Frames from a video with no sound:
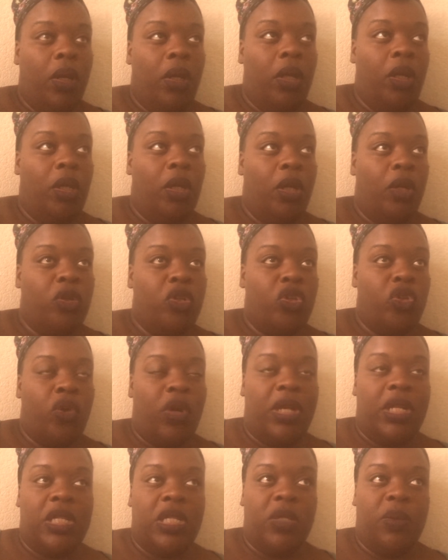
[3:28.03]
you know,
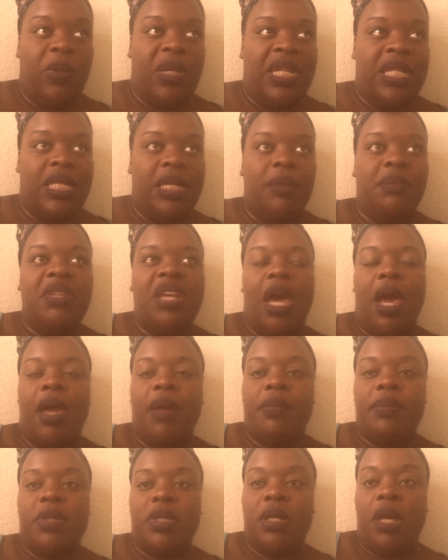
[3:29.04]
short and sweet.
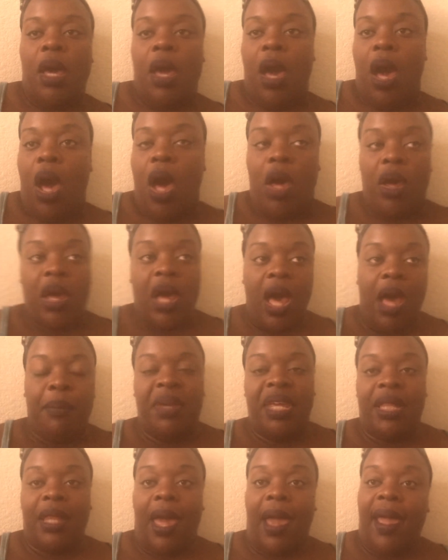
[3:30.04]
Sometimes I'll
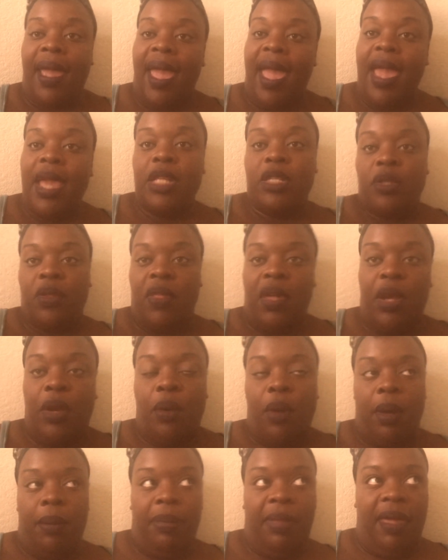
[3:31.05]
comment like, hey, so they
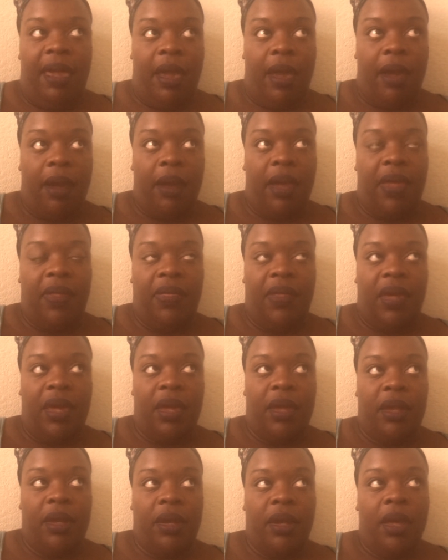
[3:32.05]
know I'm there. And
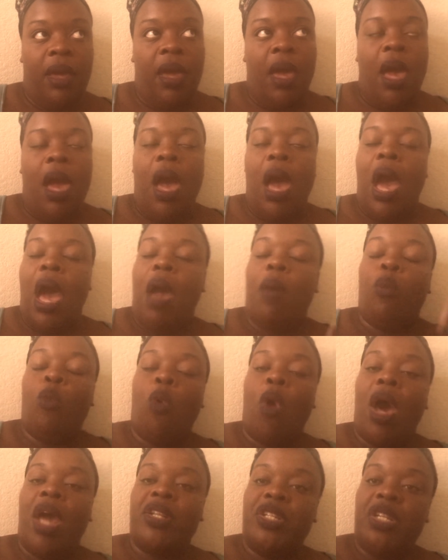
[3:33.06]
then I'm
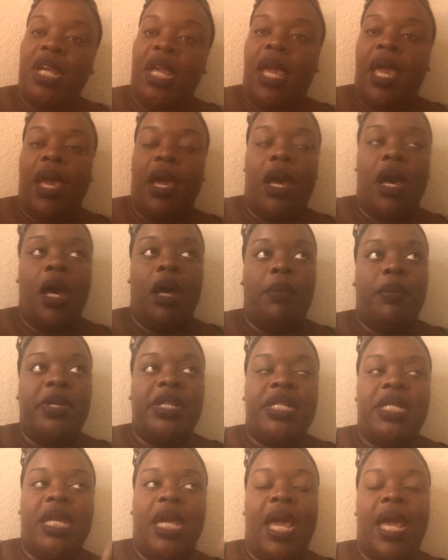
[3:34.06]
watching and
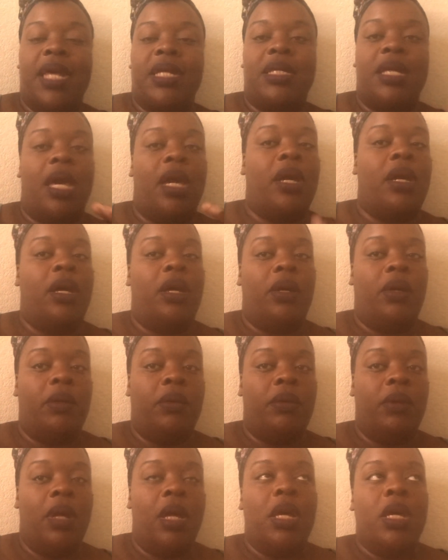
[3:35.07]
commenting as I
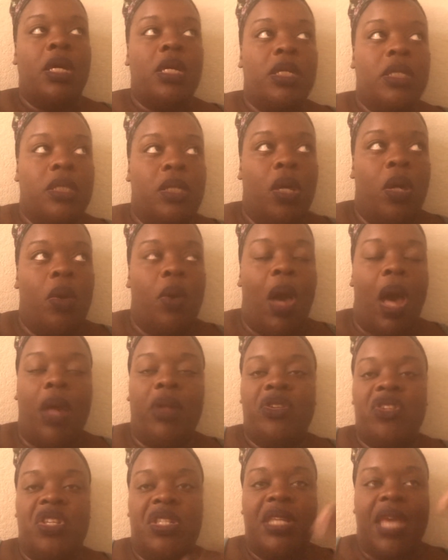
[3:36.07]
go. So
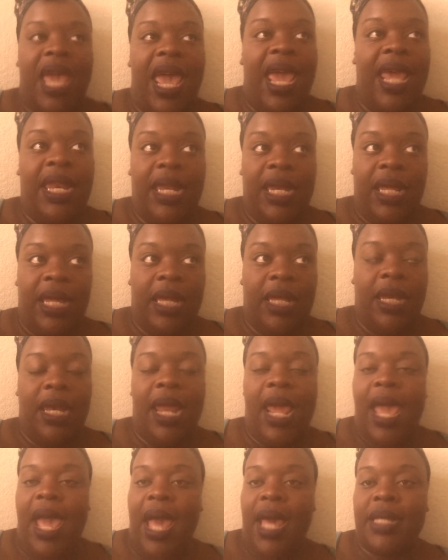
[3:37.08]
I'll just edit it
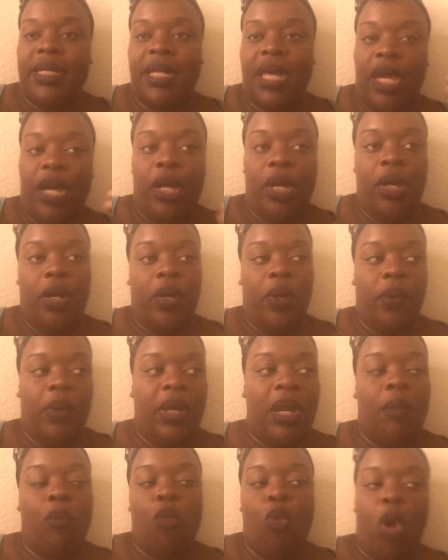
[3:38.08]
as I go
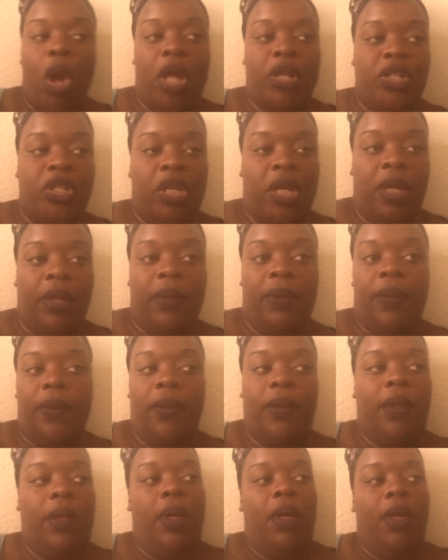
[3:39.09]
and I'm
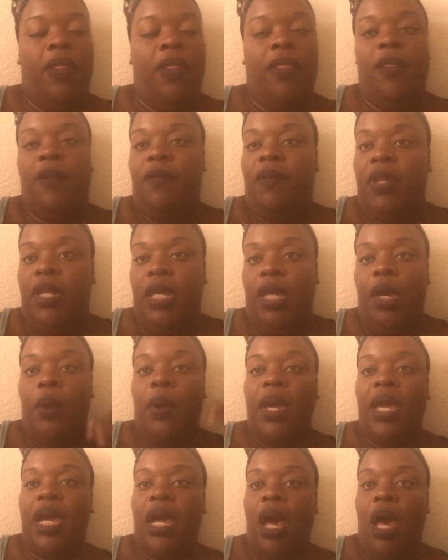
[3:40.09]
watching the
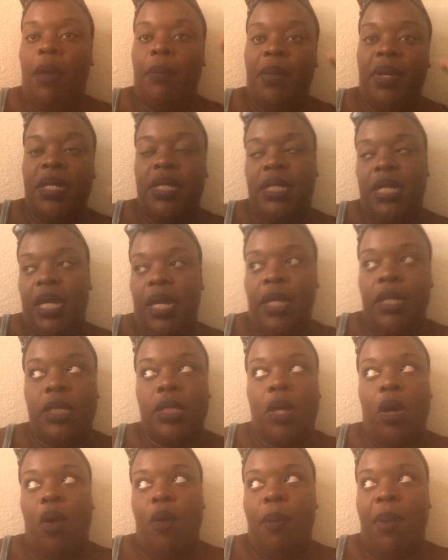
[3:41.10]
video and commenting.
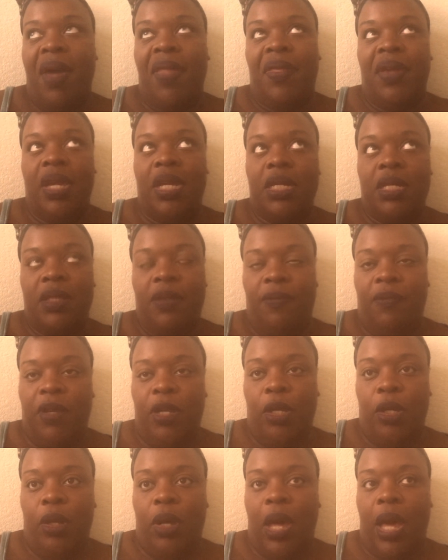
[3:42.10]
So by the end of the
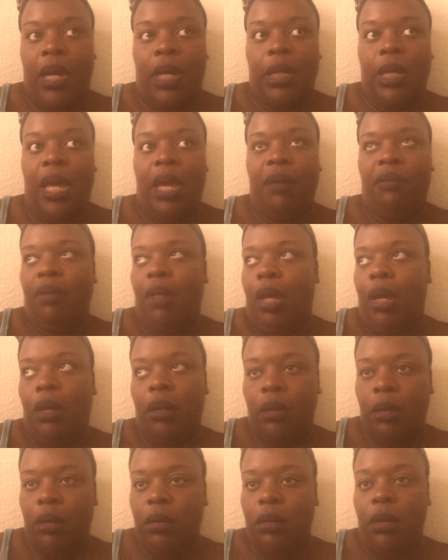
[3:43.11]
video, I could have like
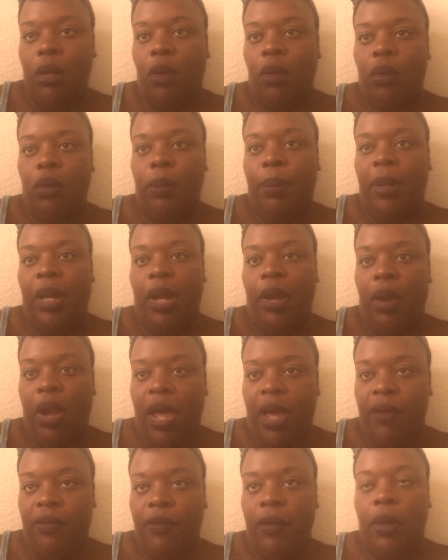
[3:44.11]
a whole
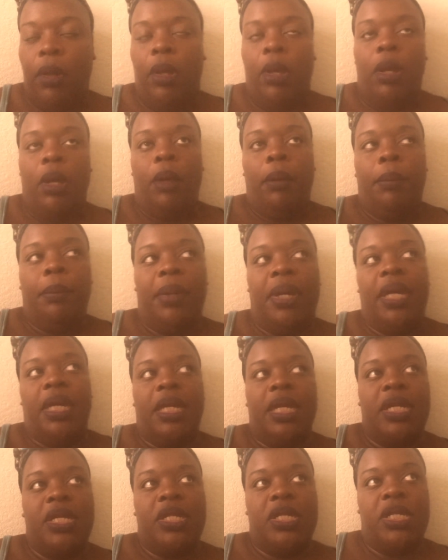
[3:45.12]
paragraph. But
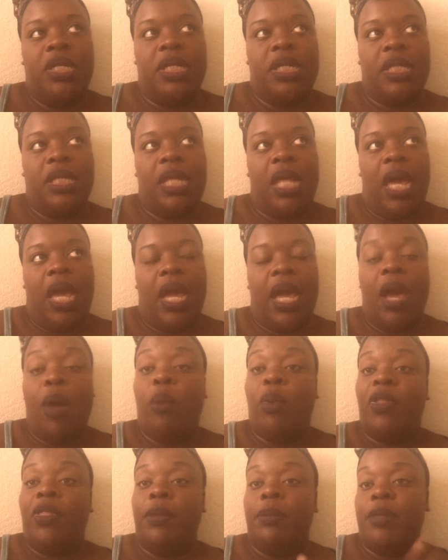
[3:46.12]
it's just like, I
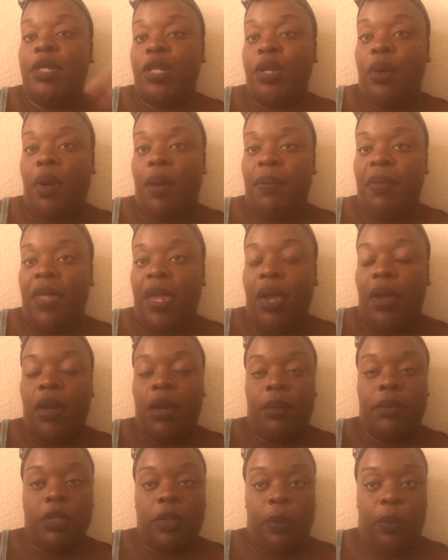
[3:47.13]
want them to know I'm there
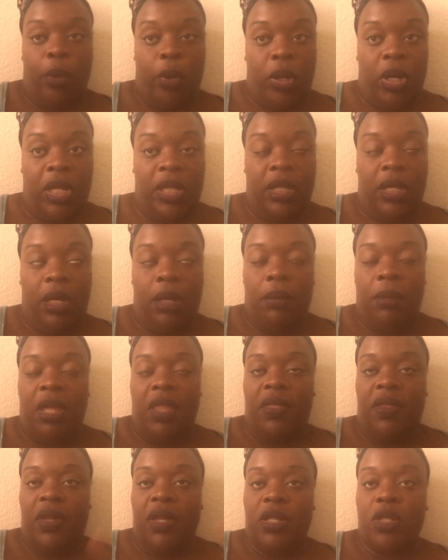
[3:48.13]
and I'm supporting them.
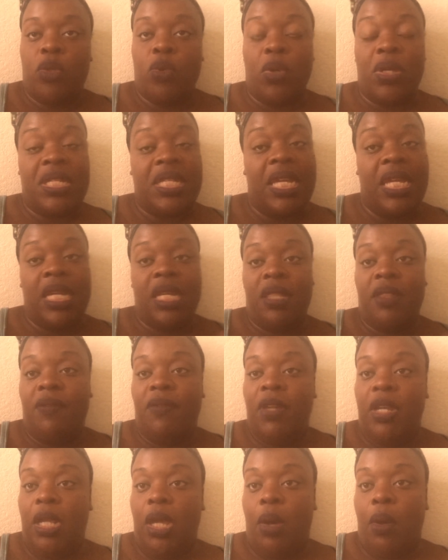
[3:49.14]
And then towards the end of the
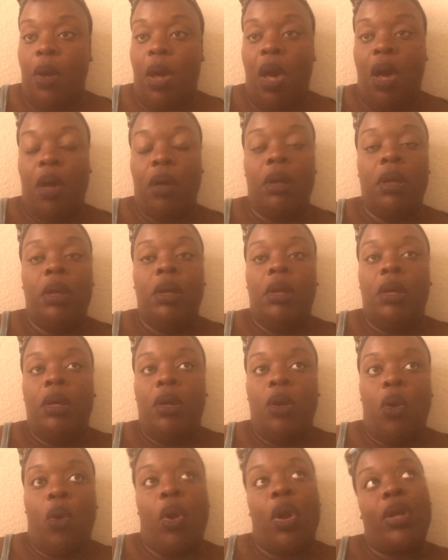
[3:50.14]
video, I'll,
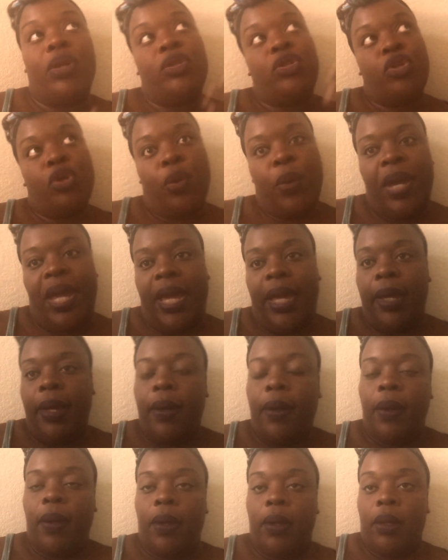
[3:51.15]
or during,
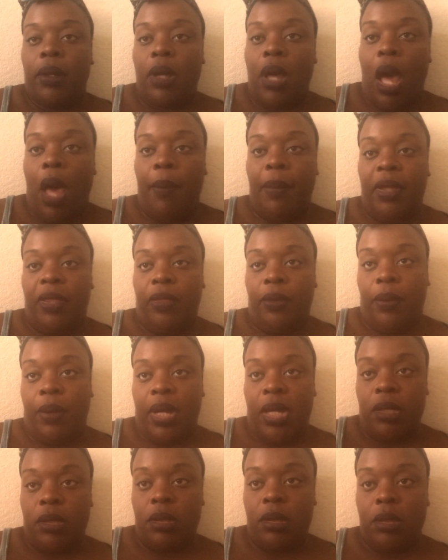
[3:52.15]
I'll comment the
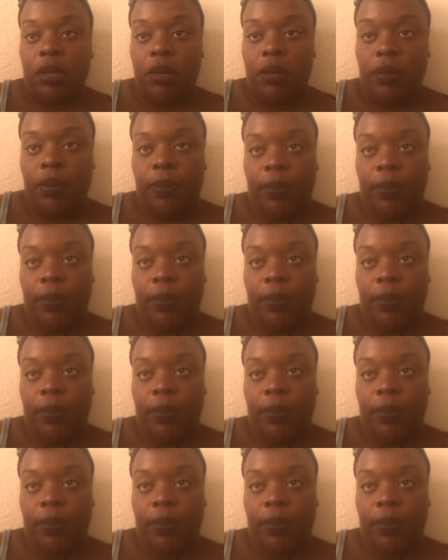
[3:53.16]
rest.